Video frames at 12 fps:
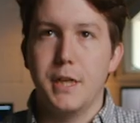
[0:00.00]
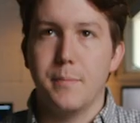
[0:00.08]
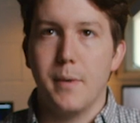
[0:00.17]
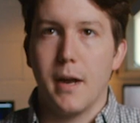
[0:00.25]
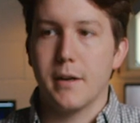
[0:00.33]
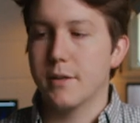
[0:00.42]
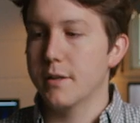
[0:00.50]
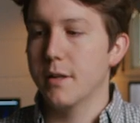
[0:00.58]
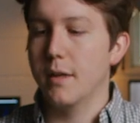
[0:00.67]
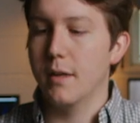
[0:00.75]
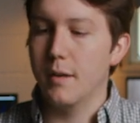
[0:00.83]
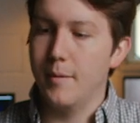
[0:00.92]
cheap monitor
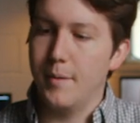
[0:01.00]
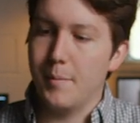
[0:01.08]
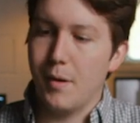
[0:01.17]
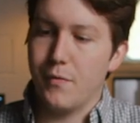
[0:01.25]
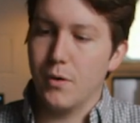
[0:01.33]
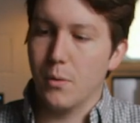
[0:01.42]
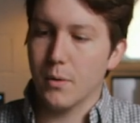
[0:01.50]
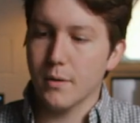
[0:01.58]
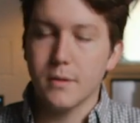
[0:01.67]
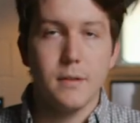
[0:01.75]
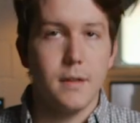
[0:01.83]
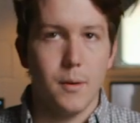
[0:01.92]
made by Feel
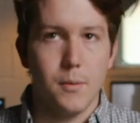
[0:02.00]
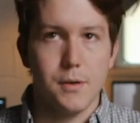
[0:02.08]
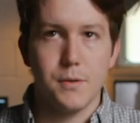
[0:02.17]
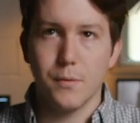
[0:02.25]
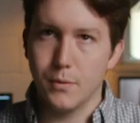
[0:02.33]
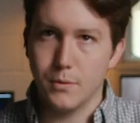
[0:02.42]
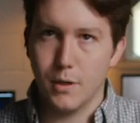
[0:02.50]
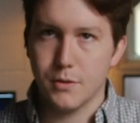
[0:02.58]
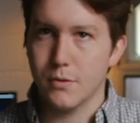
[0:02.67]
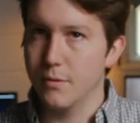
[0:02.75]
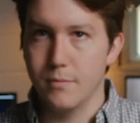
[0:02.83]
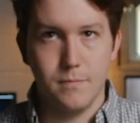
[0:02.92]
World that worked
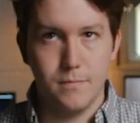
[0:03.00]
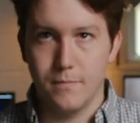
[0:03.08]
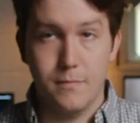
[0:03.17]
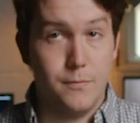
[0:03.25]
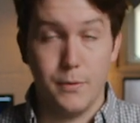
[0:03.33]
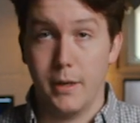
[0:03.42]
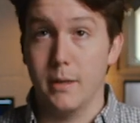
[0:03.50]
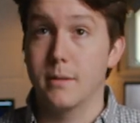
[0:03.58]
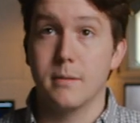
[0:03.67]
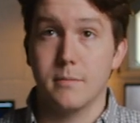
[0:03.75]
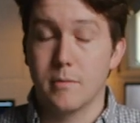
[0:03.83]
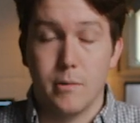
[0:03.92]
just
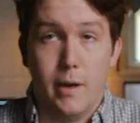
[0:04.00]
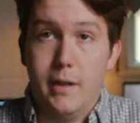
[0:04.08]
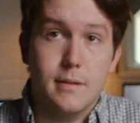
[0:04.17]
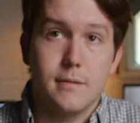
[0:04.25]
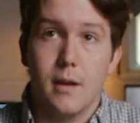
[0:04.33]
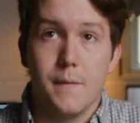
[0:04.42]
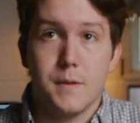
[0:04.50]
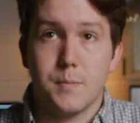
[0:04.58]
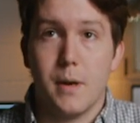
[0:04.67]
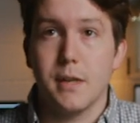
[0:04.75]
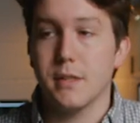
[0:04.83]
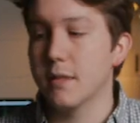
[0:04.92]
freaking great on this
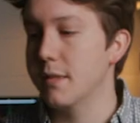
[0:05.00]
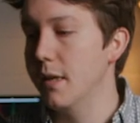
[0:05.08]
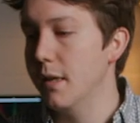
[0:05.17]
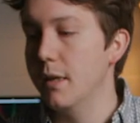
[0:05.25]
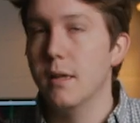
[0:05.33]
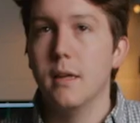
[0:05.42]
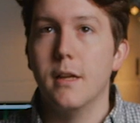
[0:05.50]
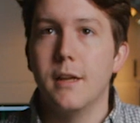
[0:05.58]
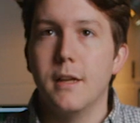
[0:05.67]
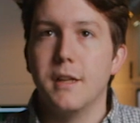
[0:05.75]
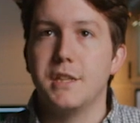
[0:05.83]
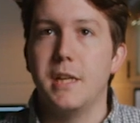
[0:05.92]
project.
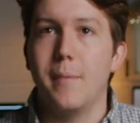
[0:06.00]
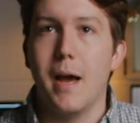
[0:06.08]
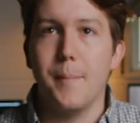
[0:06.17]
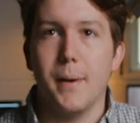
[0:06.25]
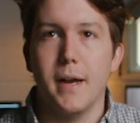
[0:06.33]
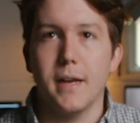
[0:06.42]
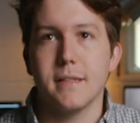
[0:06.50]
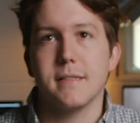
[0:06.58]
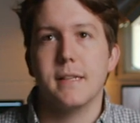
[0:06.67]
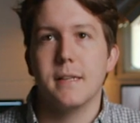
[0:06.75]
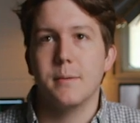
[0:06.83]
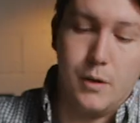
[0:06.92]
Cheap matte
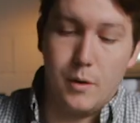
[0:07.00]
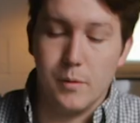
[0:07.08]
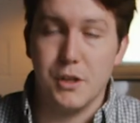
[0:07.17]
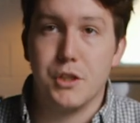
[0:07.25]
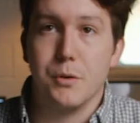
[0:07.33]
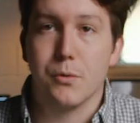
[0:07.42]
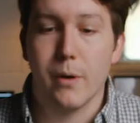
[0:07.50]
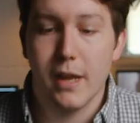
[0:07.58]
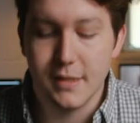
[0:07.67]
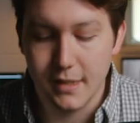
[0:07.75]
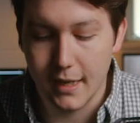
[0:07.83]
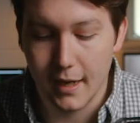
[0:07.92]
box. You know, when you shoot with
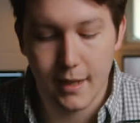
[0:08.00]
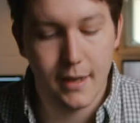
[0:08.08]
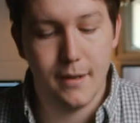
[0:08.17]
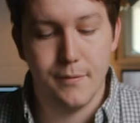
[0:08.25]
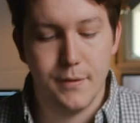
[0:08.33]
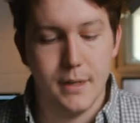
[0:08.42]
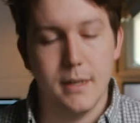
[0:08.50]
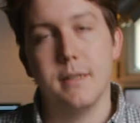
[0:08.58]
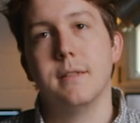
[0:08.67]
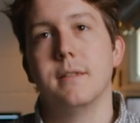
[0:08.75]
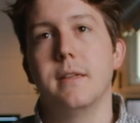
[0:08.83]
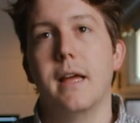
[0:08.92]
reds, you gotta have uh,
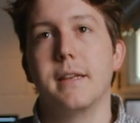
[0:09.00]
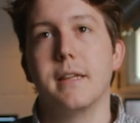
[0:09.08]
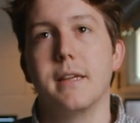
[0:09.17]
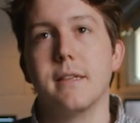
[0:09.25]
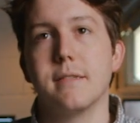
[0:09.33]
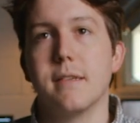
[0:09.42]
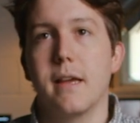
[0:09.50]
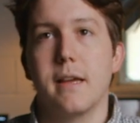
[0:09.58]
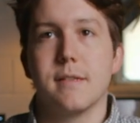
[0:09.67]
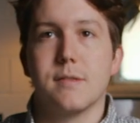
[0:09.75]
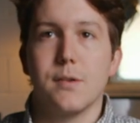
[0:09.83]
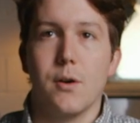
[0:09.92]
N Ds,
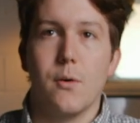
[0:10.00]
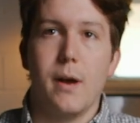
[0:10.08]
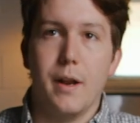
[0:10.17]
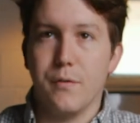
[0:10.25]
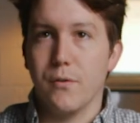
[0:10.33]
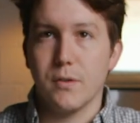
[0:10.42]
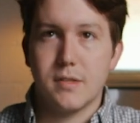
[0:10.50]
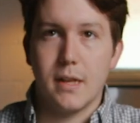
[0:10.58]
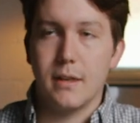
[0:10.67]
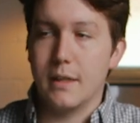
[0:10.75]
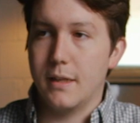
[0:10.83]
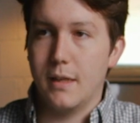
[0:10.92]
and so I had a full
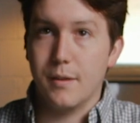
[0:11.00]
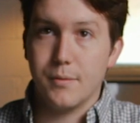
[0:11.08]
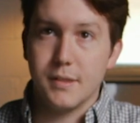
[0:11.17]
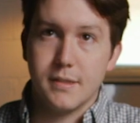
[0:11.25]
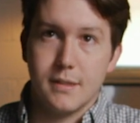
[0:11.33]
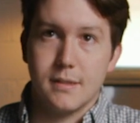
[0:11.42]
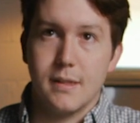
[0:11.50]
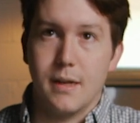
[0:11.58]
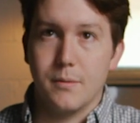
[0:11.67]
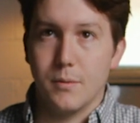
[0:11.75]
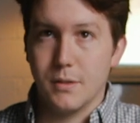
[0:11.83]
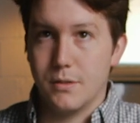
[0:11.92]
set of N D, three six
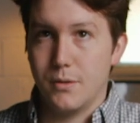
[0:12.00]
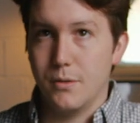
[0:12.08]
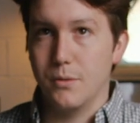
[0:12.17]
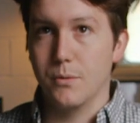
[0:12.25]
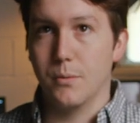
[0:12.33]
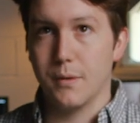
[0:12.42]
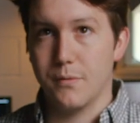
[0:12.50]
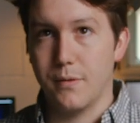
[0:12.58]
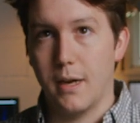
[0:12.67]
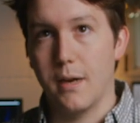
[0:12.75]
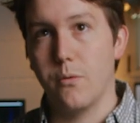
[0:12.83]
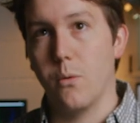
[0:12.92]
nine, one two, one
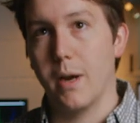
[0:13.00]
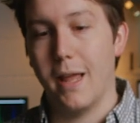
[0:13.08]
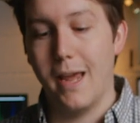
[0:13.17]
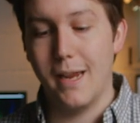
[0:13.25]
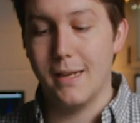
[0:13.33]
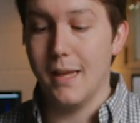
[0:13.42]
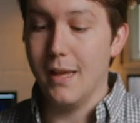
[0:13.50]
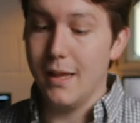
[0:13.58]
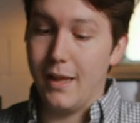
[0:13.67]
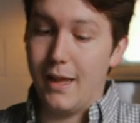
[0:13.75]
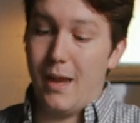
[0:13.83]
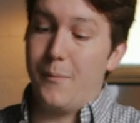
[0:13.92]
five, one eight,
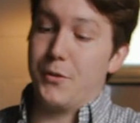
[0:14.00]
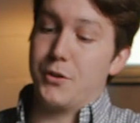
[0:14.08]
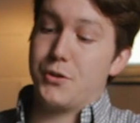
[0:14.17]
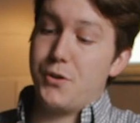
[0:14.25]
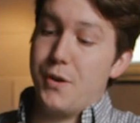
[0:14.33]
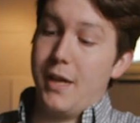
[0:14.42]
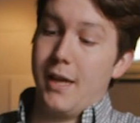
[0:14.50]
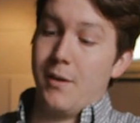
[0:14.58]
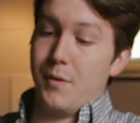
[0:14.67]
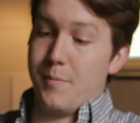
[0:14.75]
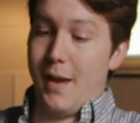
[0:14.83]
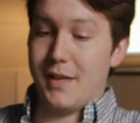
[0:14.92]
and when you're shooting
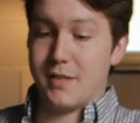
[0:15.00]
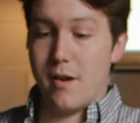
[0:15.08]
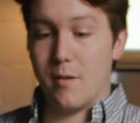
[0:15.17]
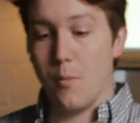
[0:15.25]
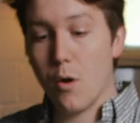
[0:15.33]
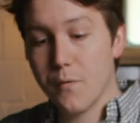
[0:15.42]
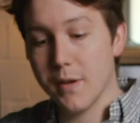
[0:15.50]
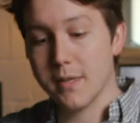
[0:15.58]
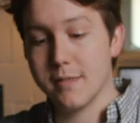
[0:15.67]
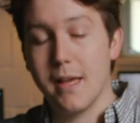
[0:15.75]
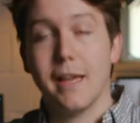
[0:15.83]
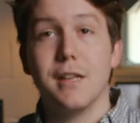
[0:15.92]
with Master
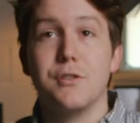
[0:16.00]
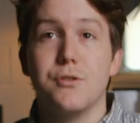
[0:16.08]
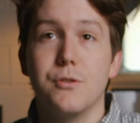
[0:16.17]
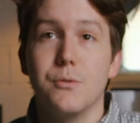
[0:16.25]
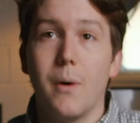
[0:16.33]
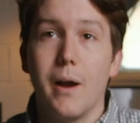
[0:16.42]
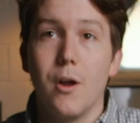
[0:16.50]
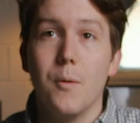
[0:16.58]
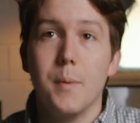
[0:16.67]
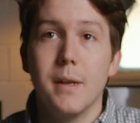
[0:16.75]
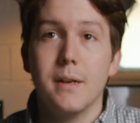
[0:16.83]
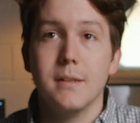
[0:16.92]
Anamorphics that can shoot wide
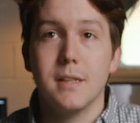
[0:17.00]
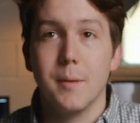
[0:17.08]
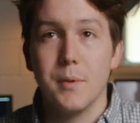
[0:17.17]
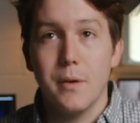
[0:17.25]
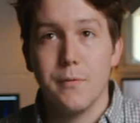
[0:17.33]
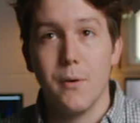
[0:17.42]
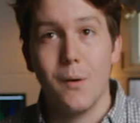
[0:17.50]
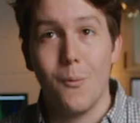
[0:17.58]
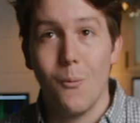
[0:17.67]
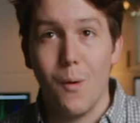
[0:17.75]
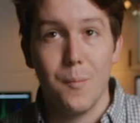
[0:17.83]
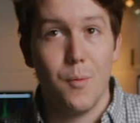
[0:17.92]
open, W F O
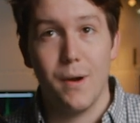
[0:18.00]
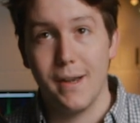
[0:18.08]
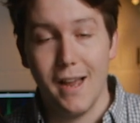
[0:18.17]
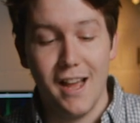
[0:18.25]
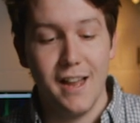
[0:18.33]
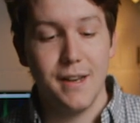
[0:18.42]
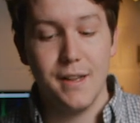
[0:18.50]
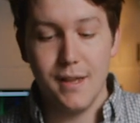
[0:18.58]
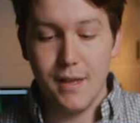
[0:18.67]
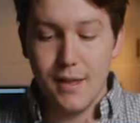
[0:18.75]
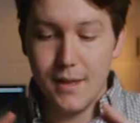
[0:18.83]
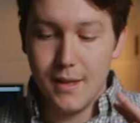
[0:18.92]
one point nine,
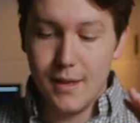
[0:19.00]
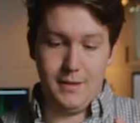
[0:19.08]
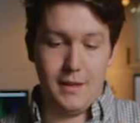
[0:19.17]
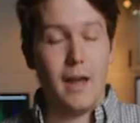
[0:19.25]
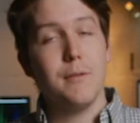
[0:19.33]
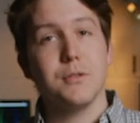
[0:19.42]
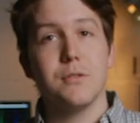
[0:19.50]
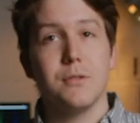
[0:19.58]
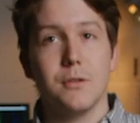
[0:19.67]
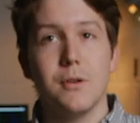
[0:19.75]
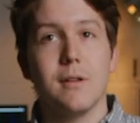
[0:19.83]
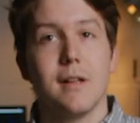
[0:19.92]
and I was
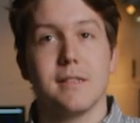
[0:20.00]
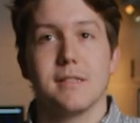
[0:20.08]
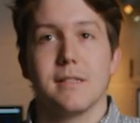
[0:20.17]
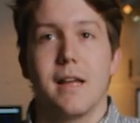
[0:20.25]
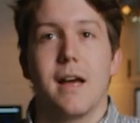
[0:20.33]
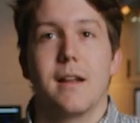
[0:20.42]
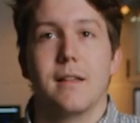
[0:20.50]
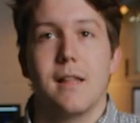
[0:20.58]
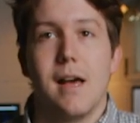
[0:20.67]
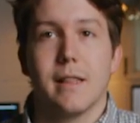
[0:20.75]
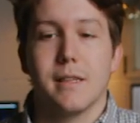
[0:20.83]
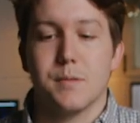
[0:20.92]
utilizing that a
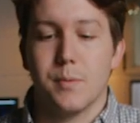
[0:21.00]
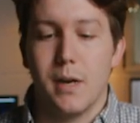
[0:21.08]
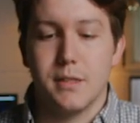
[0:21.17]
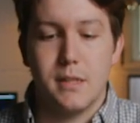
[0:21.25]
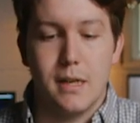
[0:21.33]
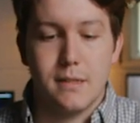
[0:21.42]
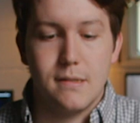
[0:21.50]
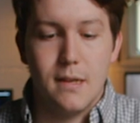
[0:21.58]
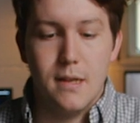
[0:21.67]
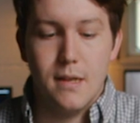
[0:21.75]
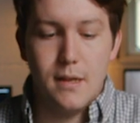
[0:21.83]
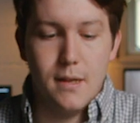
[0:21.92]
lot, this project.
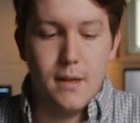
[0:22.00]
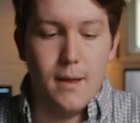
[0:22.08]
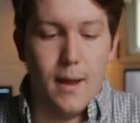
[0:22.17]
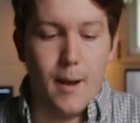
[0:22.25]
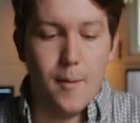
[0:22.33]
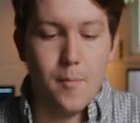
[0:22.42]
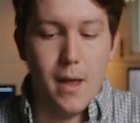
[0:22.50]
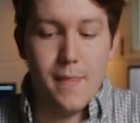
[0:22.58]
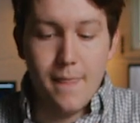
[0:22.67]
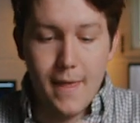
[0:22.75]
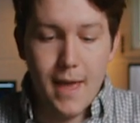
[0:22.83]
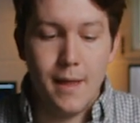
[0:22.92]
Um,
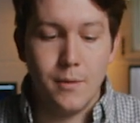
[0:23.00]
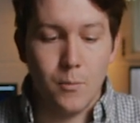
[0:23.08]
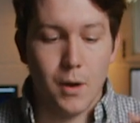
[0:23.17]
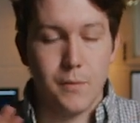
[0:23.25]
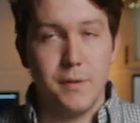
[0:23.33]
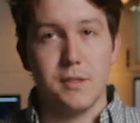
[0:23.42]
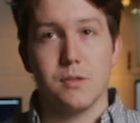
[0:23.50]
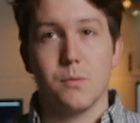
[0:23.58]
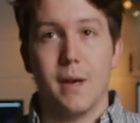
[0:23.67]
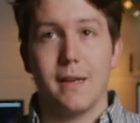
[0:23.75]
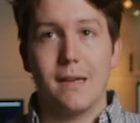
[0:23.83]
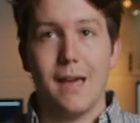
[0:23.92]
and then one of the reasons
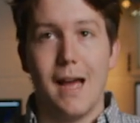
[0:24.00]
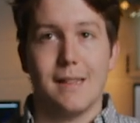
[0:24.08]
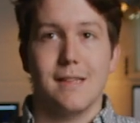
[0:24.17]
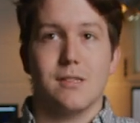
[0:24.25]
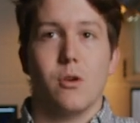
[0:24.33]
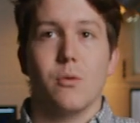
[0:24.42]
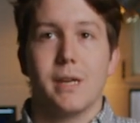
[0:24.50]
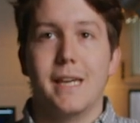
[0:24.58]
why I got this whole